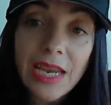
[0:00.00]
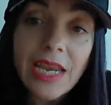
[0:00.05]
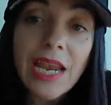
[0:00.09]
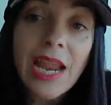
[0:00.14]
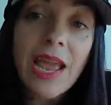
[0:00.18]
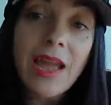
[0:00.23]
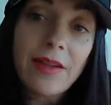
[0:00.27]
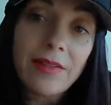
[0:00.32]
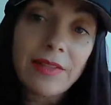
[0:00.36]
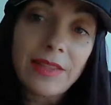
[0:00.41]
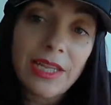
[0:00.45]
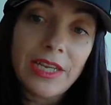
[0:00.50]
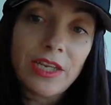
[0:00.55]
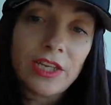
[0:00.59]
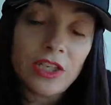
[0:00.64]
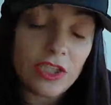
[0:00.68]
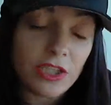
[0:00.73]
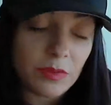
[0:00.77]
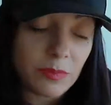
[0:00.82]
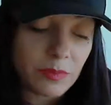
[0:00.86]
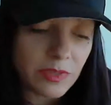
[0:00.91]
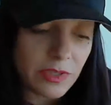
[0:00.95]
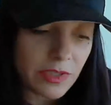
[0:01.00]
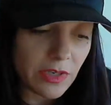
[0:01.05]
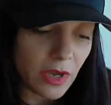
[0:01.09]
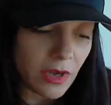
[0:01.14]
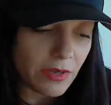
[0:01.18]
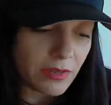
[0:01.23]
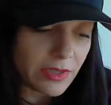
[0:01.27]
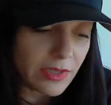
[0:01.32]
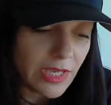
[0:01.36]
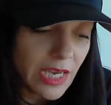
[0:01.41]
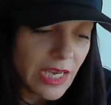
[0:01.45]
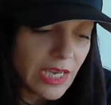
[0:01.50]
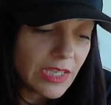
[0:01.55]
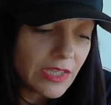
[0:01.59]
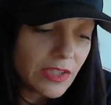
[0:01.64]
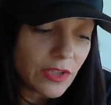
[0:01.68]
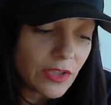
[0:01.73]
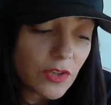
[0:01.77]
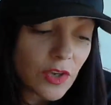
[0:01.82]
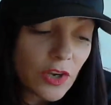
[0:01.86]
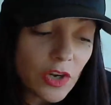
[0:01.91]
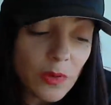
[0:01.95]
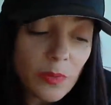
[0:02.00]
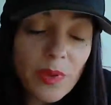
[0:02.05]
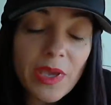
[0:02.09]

in our leadership styles. This is going